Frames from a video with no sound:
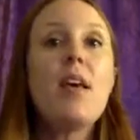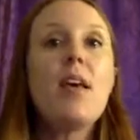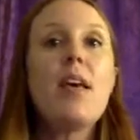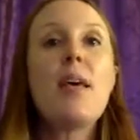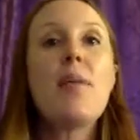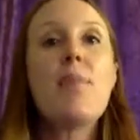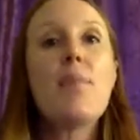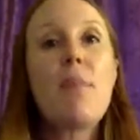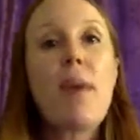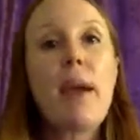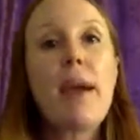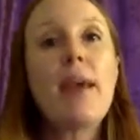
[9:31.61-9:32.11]

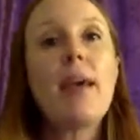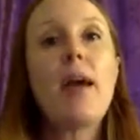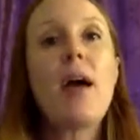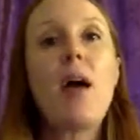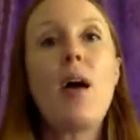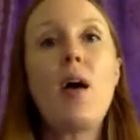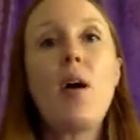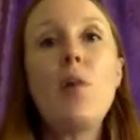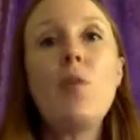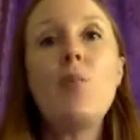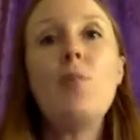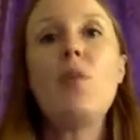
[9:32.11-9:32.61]
it might
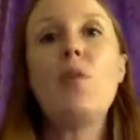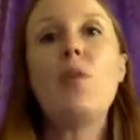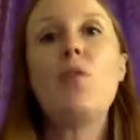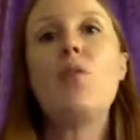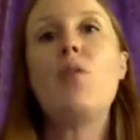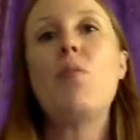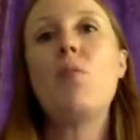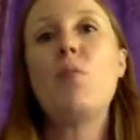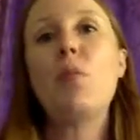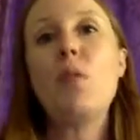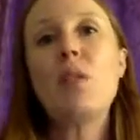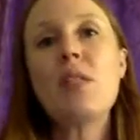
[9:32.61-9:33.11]
help you
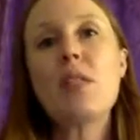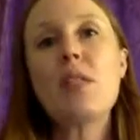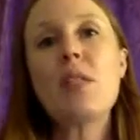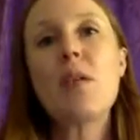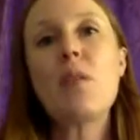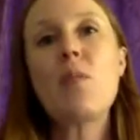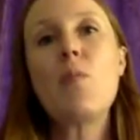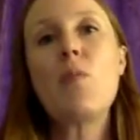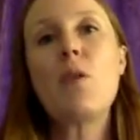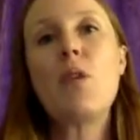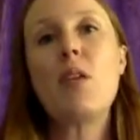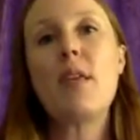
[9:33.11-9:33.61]
to put
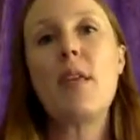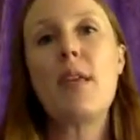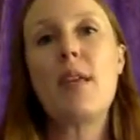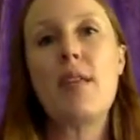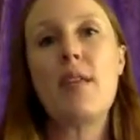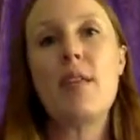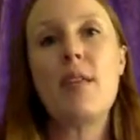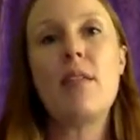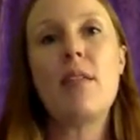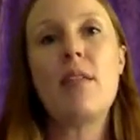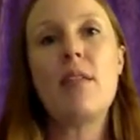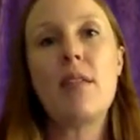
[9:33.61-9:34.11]
someone
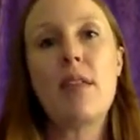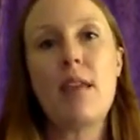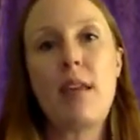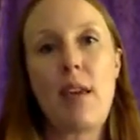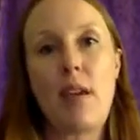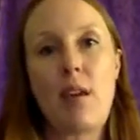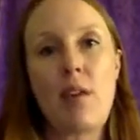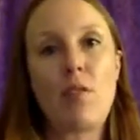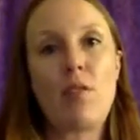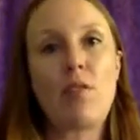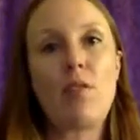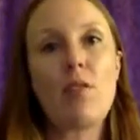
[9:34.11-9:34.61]
in the
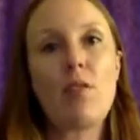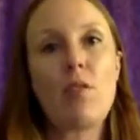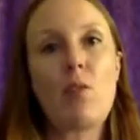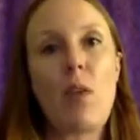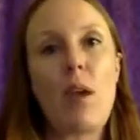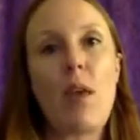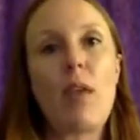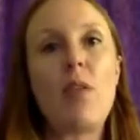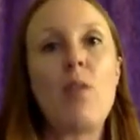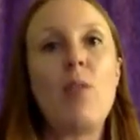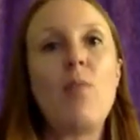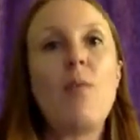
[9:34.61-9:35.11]
character's
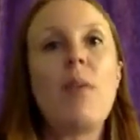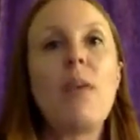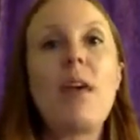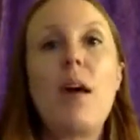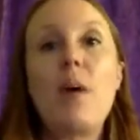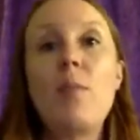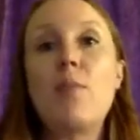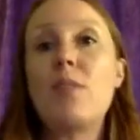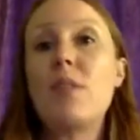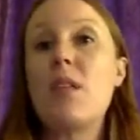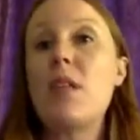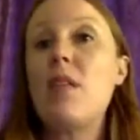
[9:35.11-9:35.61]
way who
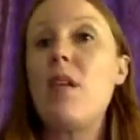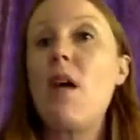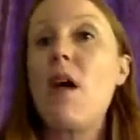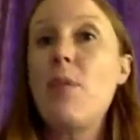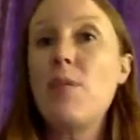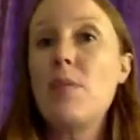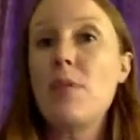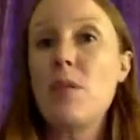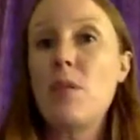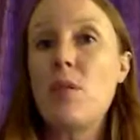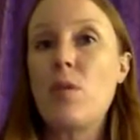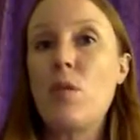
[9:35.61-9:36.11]
becomes an
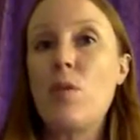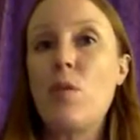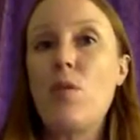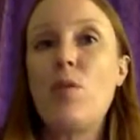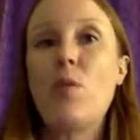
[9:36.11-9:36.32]
obstacle